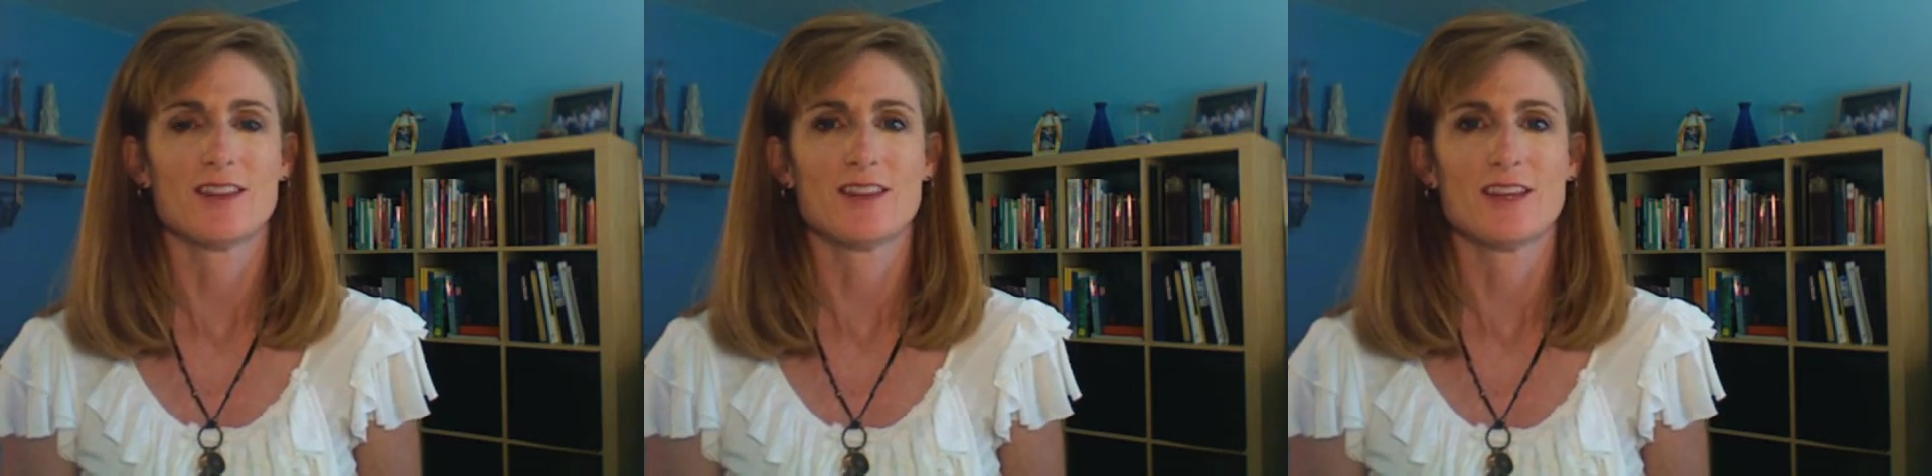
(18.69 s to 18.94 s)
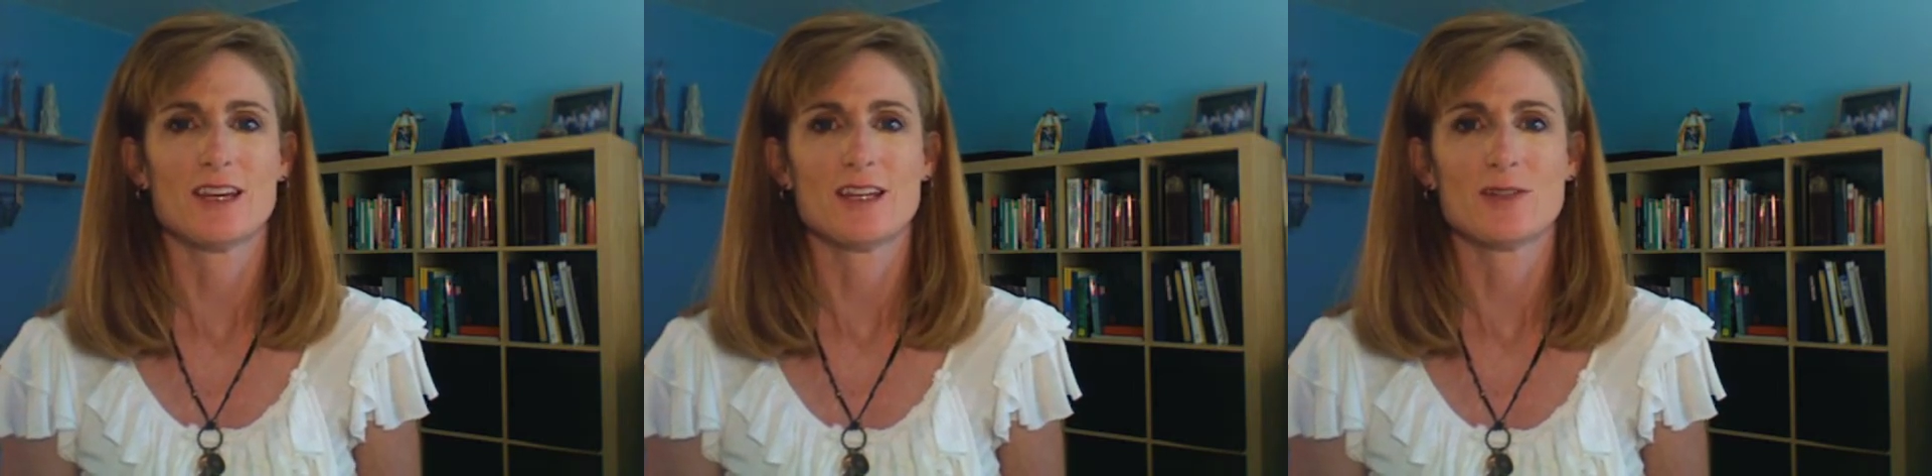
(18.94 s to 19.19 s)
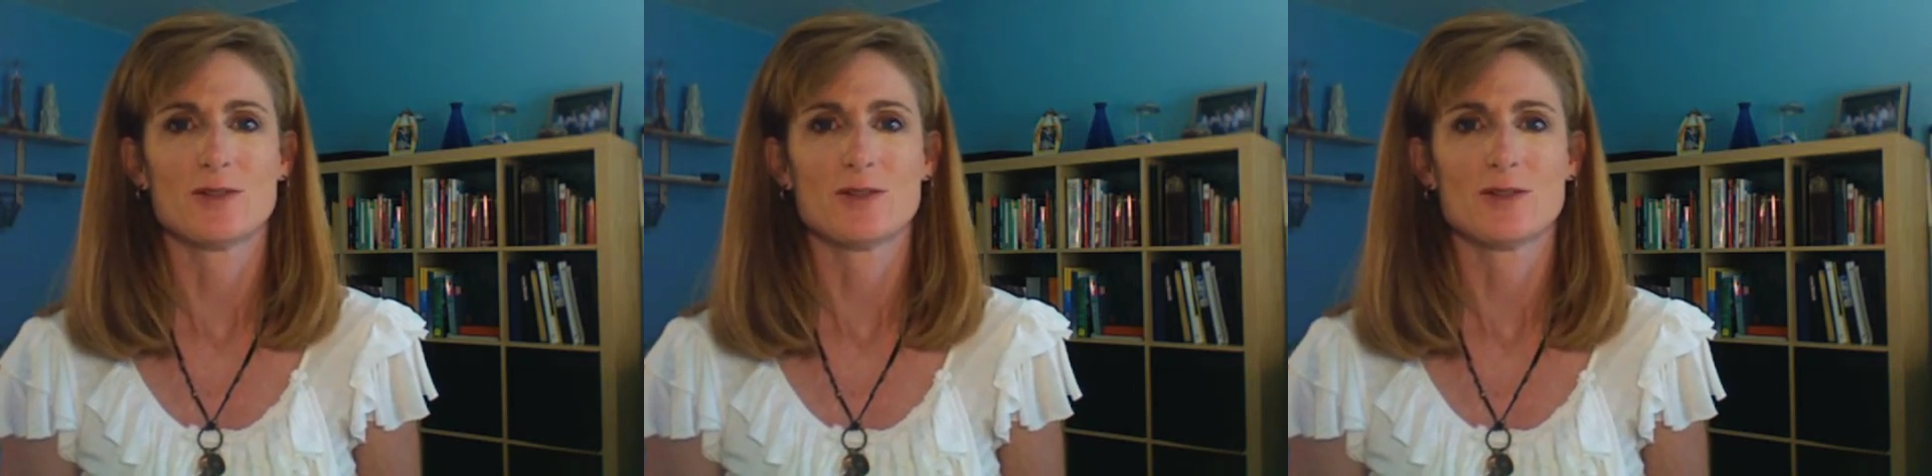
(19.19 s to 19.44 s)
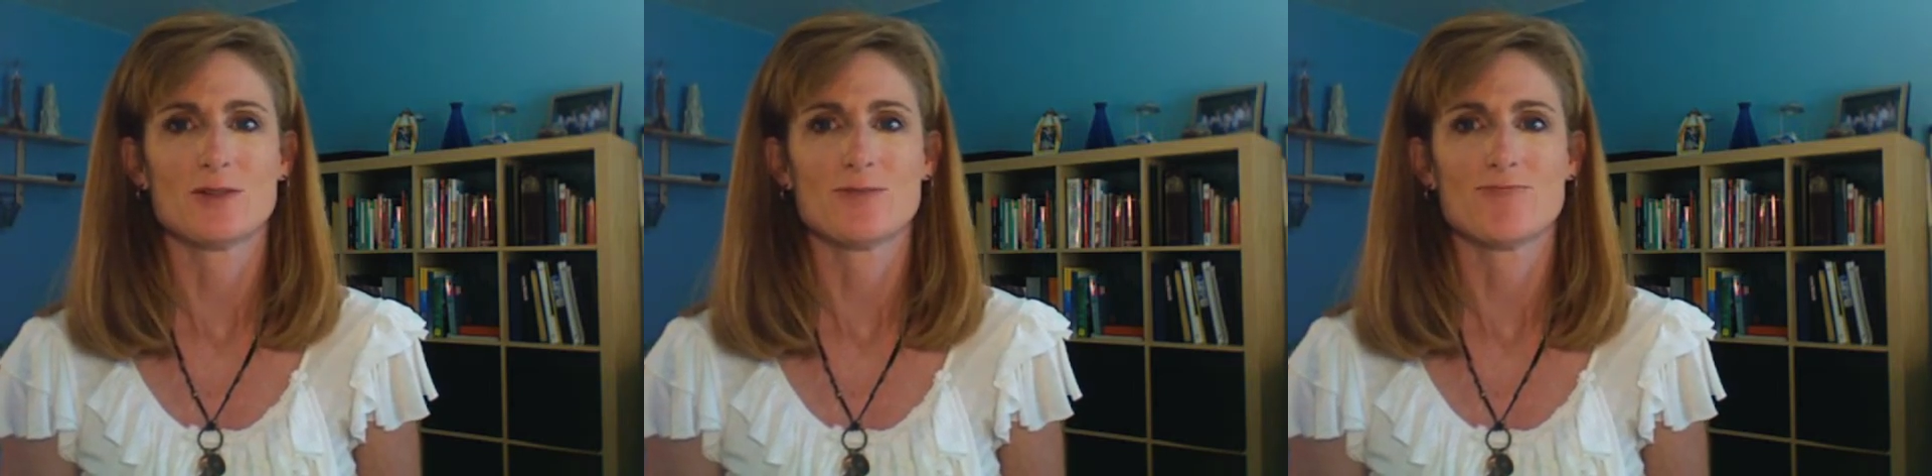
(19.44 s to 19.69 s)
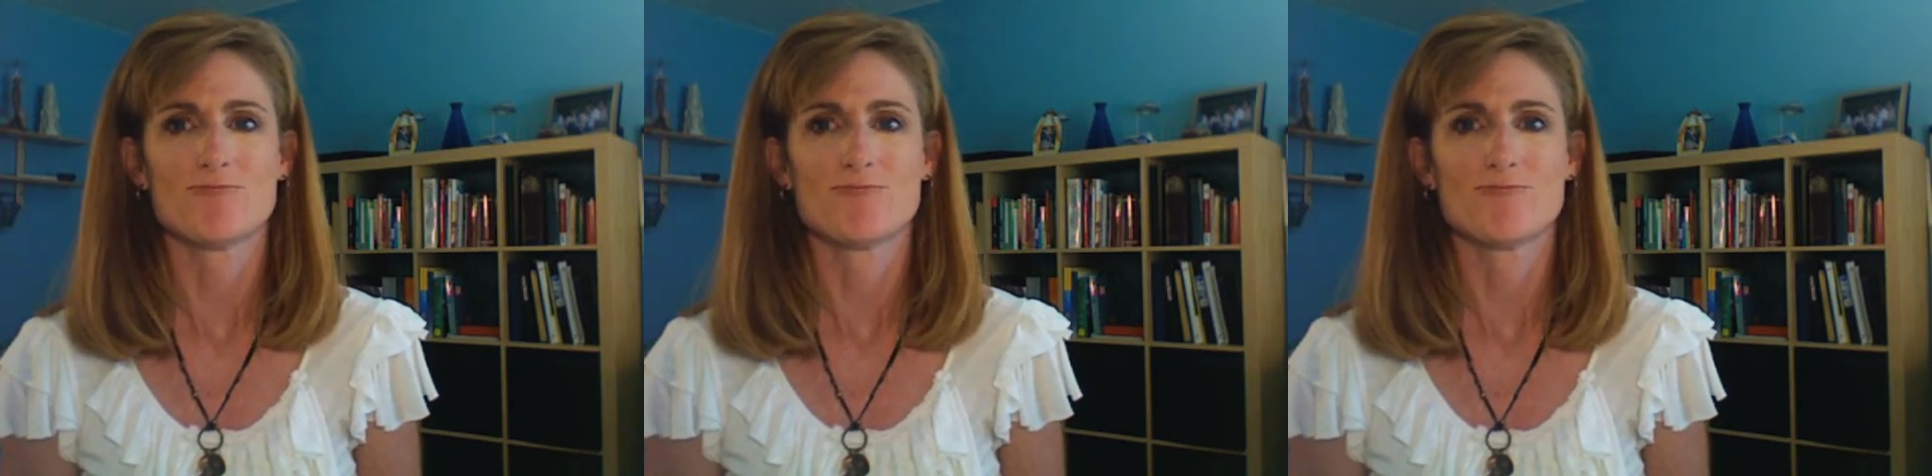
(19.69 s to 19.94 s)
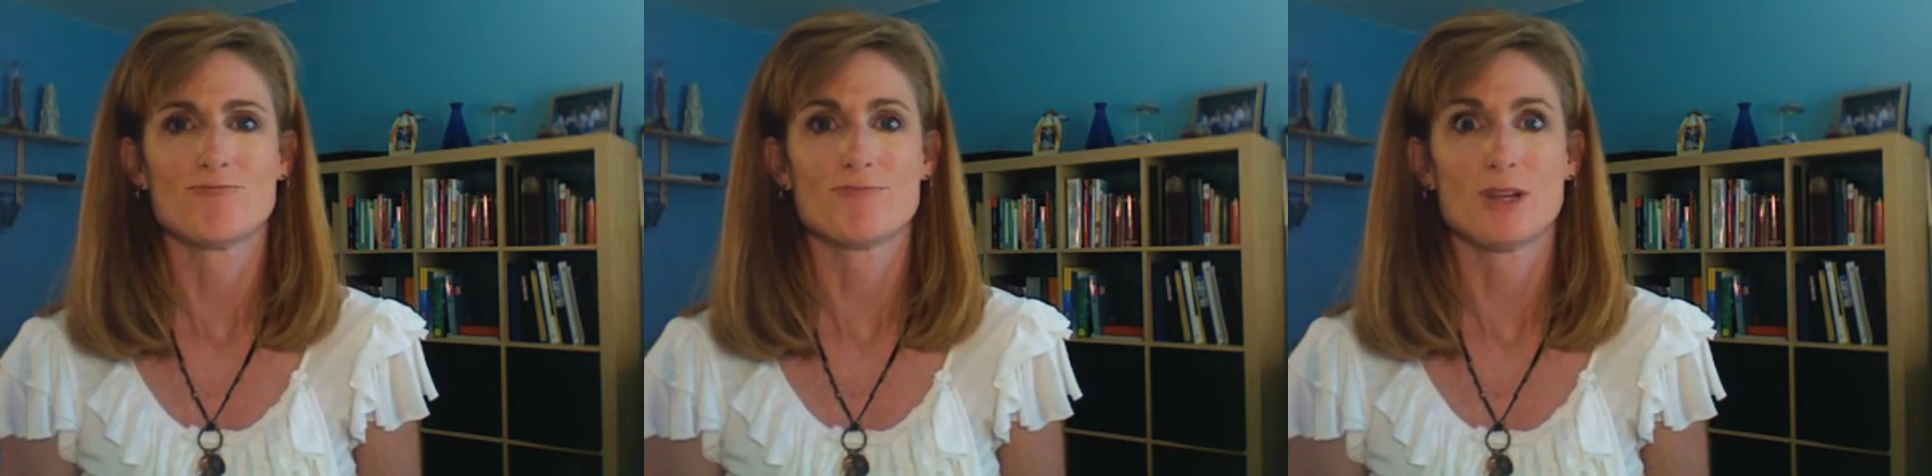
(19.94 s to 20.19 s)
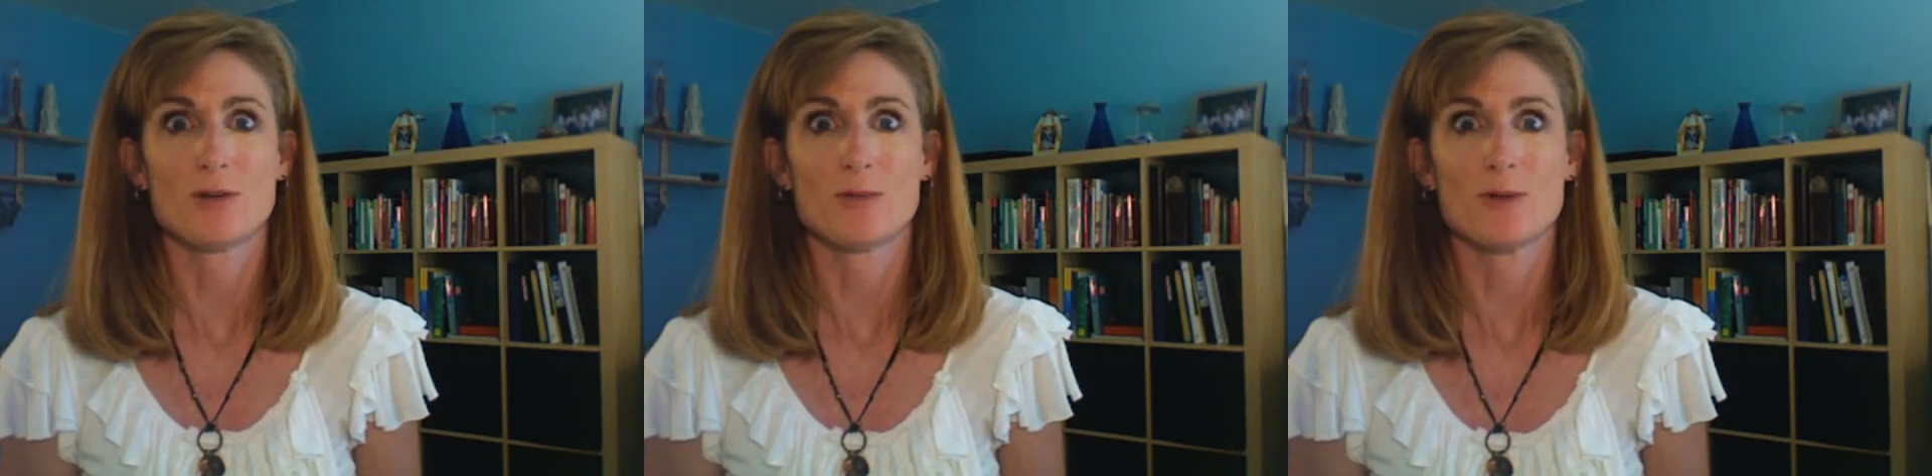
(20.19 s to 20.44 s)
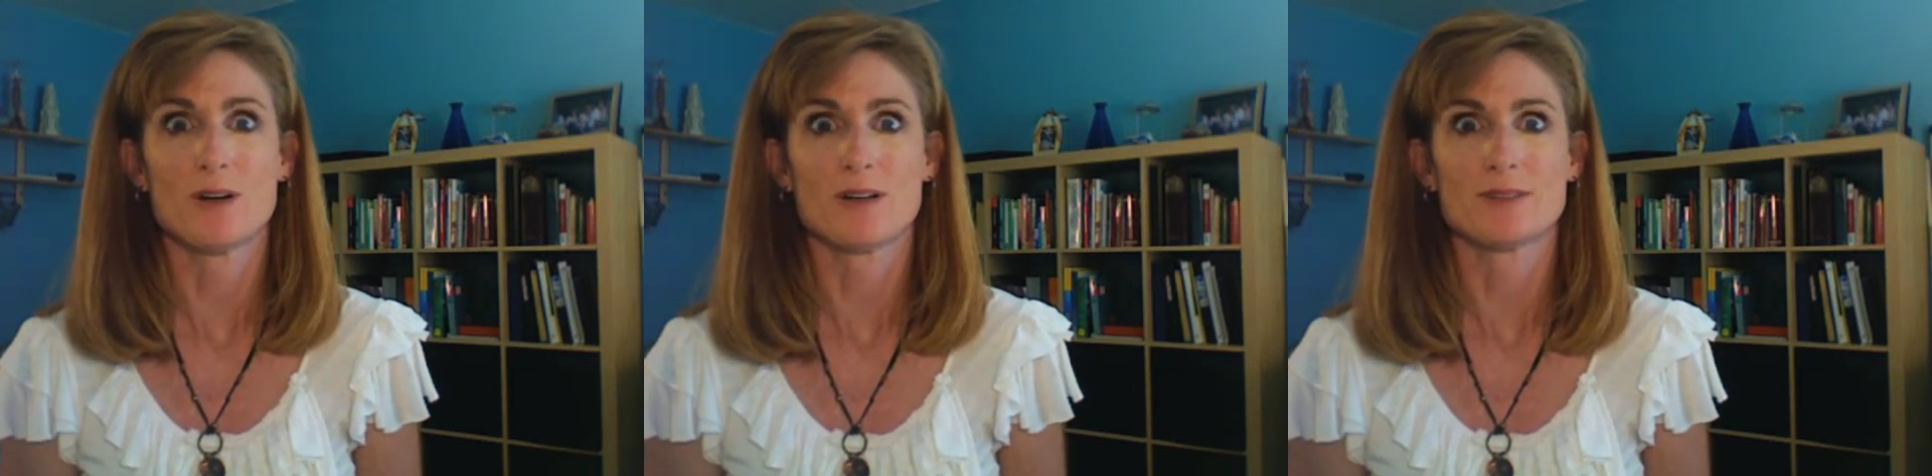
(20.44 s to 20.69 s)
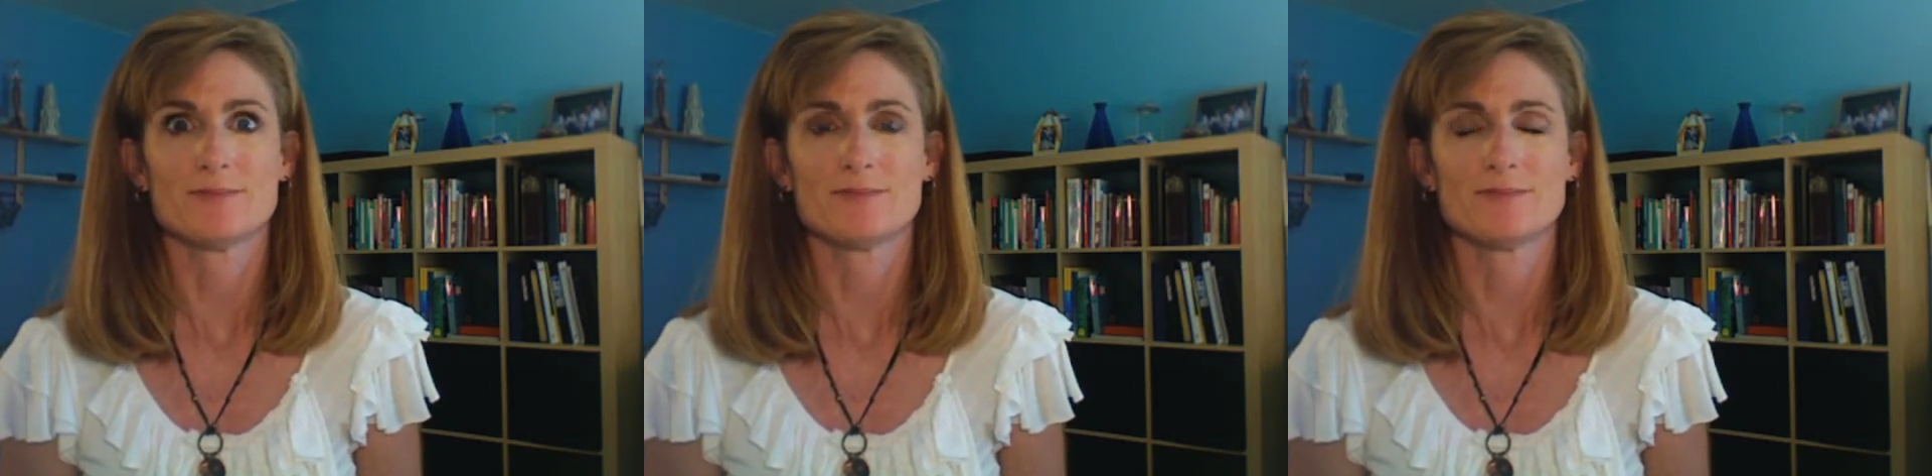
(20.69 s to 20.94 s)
then they don't work.